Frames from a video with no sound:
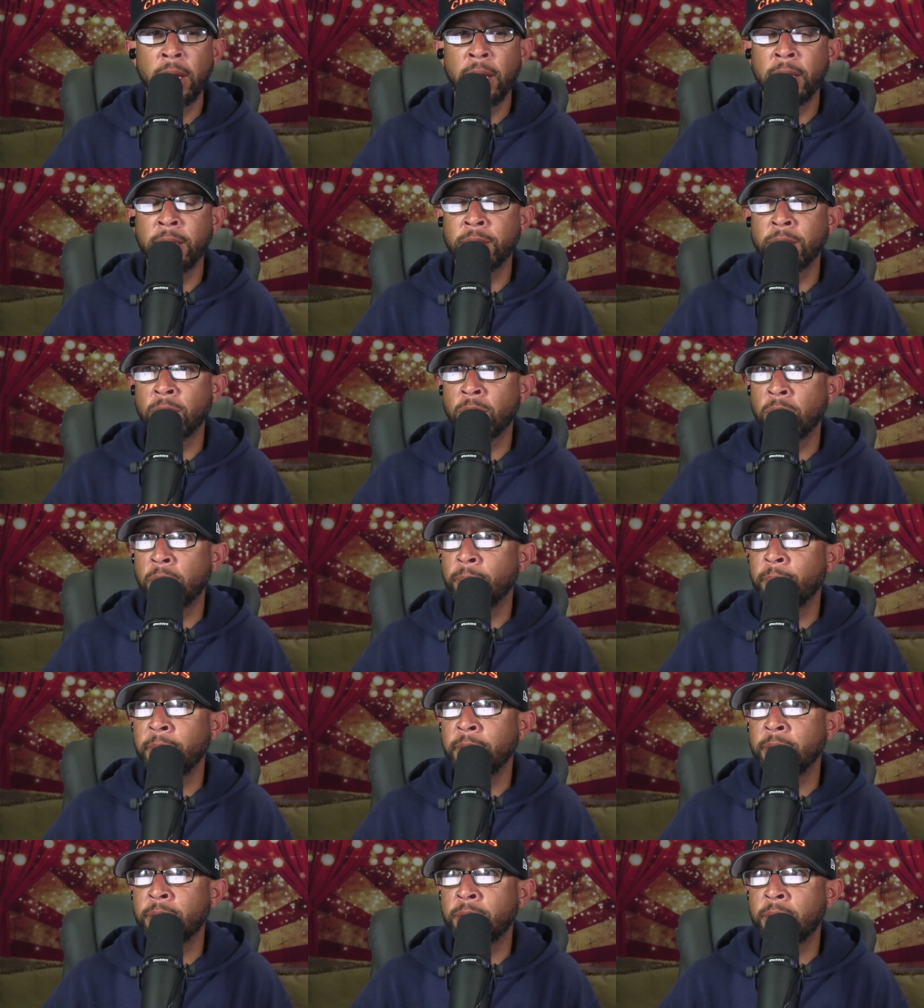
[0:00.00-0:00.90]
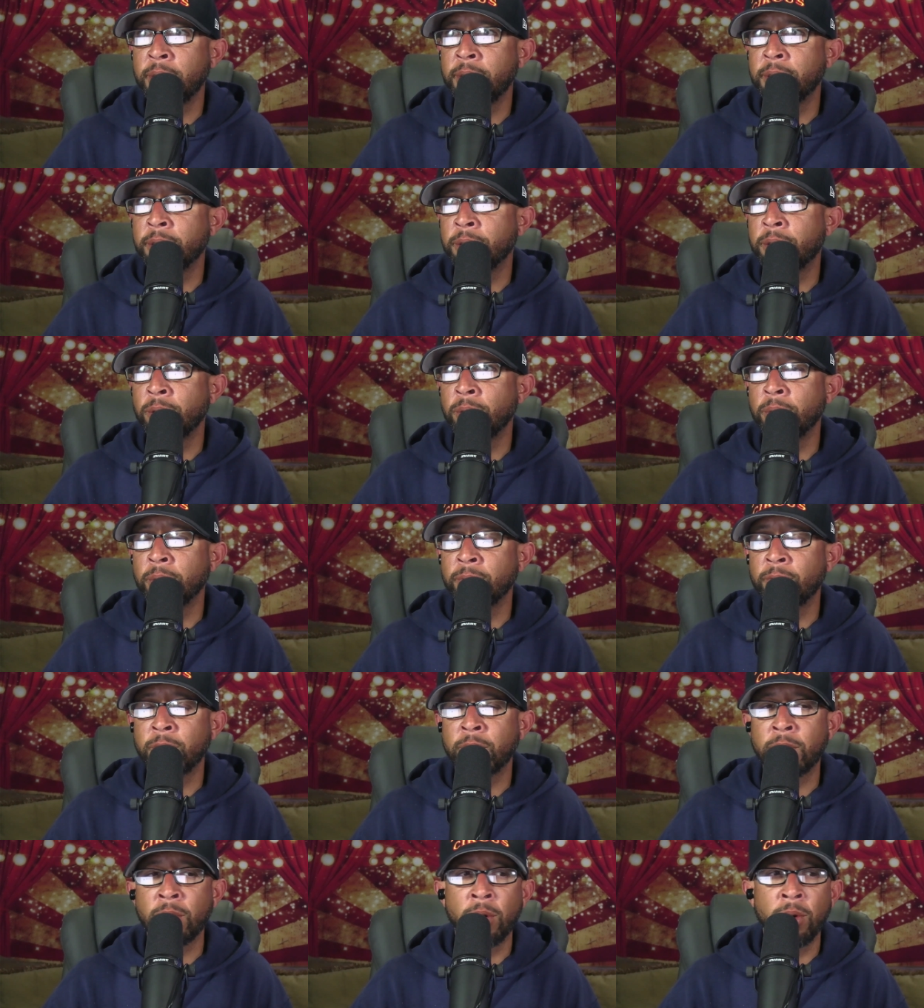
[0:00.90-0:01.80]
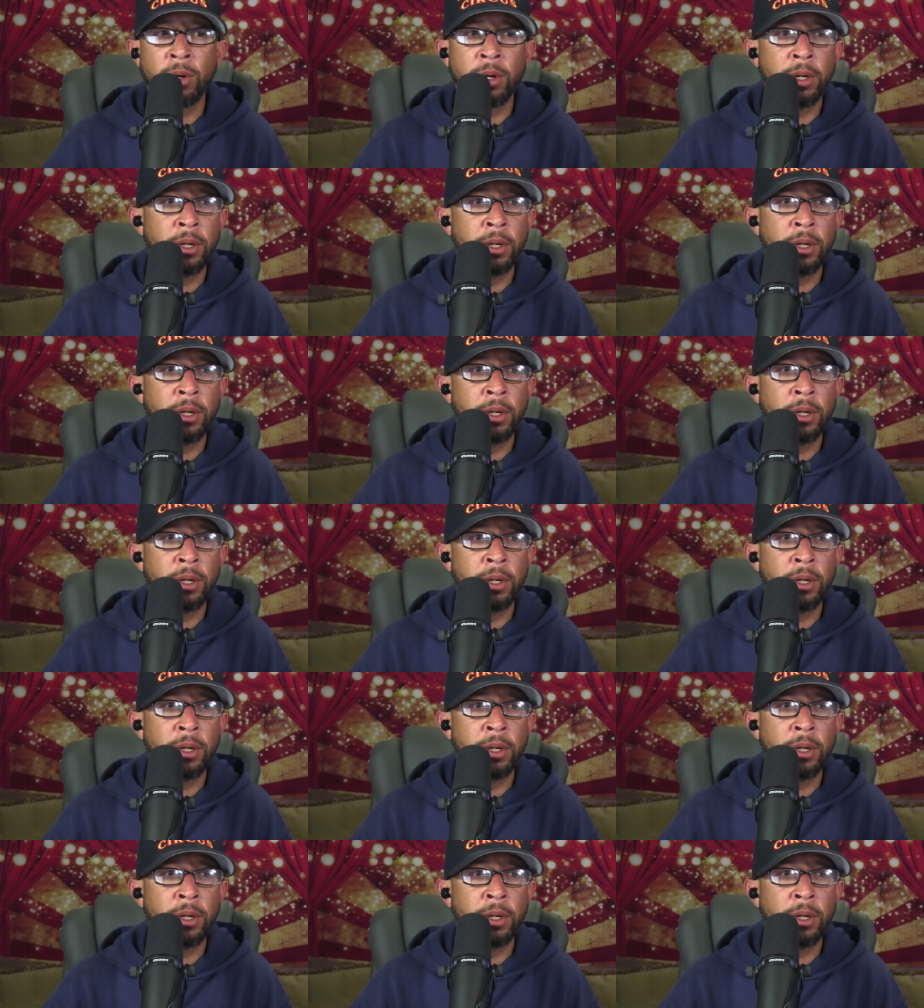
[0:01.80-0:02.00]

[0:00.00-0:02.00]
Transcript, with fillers: Is there going to be a season two of Ahsoka?